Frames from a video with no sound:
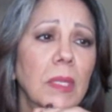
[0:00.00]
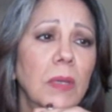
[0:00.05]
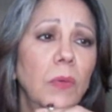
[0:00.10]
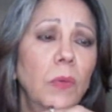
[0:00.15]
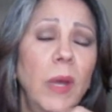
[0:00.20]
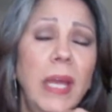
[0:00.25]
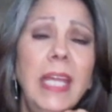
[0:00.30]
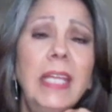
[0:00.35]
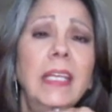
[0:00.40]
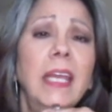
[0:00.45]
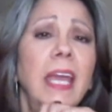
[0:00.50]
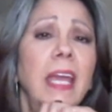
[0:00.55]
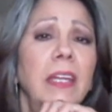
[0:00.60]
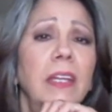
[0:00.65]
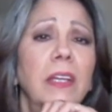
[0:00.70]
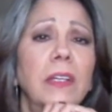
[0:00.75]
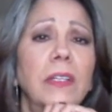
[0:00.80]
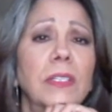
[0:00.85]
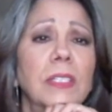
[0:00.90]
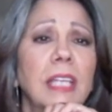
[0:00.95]
weight
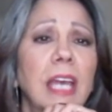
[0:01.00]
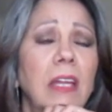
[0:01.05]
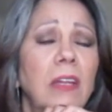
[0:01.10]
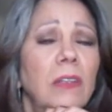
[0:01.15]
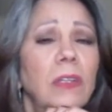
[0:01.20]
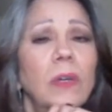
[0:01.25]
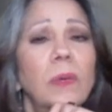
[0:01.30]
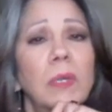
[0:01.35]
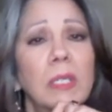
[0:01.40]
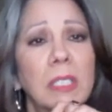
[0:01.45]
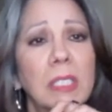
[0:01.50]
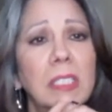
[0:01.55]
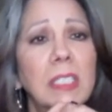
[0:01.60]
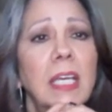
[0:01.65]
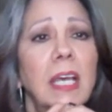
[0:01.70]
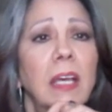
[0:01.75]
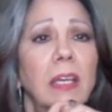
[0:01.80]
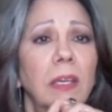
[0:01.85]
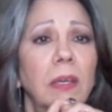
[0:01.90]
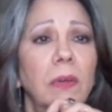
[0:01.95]
gainers, I don't know what to
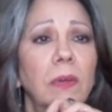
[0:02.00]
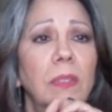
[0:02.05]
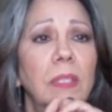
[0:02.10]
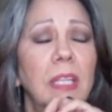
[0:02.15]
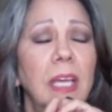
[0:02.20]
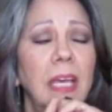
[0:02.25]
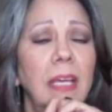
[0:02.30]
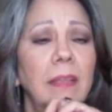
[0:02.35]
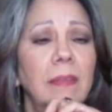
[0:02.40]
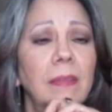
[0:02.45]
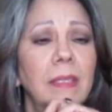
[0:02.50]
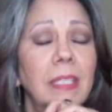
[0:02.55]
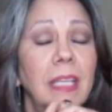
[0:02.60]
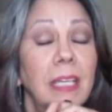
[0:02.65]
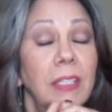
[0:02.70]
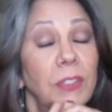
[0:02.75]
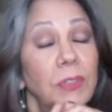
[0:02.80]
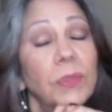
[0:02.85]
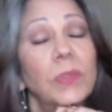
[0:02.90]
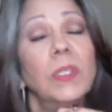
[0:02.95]
tell you.
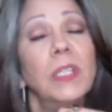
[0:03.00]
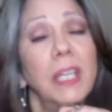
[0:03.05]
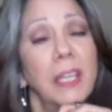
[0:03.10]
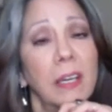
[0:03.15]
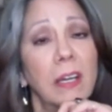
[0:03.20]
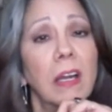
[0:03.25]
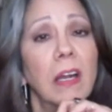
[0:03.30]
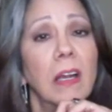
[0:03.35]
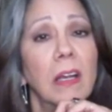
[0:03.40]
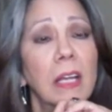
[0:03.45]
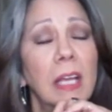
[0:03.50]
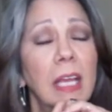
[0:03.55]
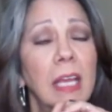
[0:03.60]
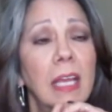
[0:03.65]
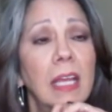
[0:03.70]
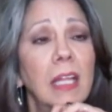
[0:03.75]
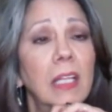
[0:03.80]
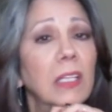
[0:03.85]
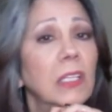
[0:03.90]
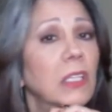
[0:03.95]
They truly are.
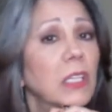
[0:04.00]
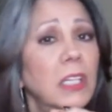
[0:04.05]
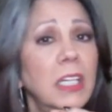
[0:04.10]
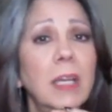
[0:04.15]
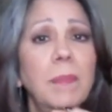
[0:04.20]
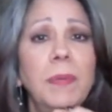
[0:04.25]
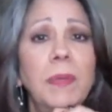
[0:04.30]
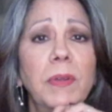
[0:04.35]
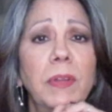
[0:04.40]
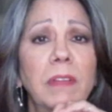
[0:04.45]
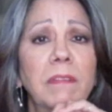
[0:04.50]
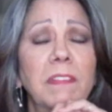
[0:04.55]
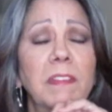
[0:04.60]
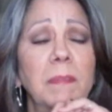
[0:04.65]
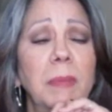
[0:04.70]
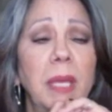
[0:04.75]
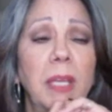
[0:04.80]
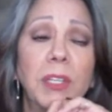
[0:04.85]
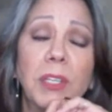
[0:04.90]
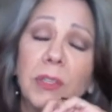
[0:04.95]
Look up your
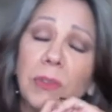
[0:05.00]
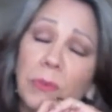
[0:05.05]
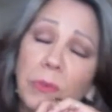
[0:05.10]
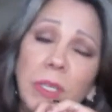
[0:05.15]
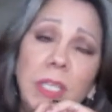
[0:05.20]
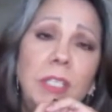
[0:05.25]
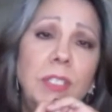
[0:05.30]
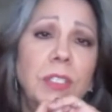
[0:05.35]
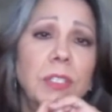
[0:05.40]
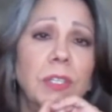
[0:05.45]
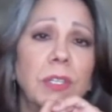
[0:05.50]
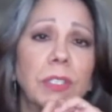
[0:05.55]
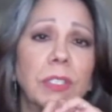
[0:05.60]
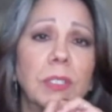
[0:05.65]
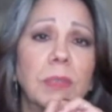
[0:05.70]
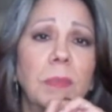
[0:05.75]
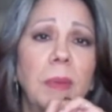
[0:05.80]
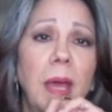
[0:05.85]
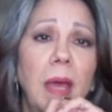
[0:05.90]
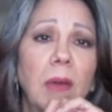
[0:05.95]
information,
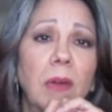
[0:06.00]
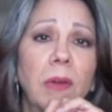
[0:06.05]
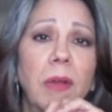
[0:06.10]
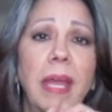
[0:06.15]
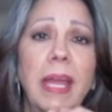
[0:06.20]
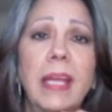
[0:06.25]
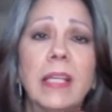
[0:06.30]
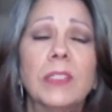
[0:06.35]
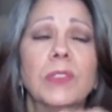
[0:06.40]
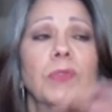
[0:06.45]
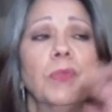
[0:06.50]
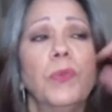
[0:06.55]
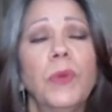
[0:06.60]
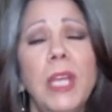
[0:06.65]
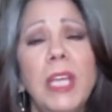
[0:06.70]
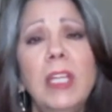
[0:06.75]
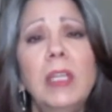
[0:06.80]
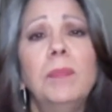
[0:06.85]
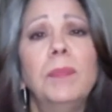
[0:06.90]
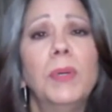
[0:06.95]
research about grains,
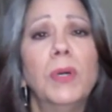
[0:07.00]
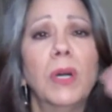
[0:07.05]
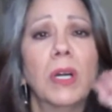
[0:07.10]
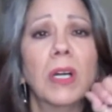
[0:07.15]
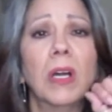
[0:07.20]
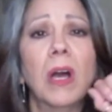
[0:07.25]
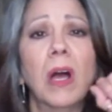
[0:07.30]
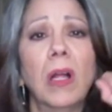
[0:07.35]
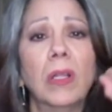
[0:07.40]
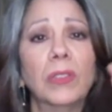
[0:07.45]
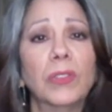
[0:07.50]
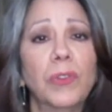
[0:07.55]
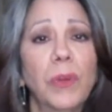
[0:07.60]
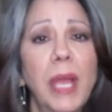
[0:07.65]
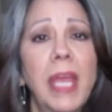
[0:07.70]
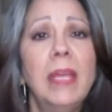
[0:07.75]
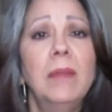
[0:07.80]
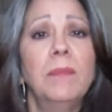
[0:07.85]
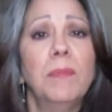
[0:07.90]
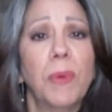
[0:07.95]
read a book called
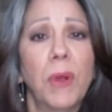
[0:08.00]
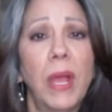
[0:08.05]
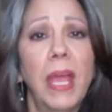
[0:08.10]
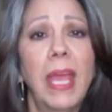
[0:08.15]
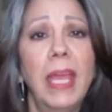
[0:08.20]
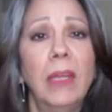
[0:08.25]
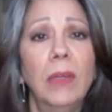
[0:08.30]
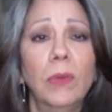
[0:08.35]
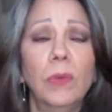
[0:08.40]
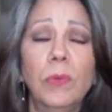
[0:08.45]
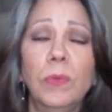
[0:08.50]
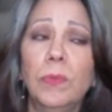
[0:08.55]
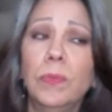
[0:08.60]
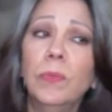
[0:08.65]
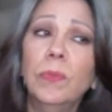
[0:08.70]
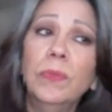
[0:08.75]
Grain Brain,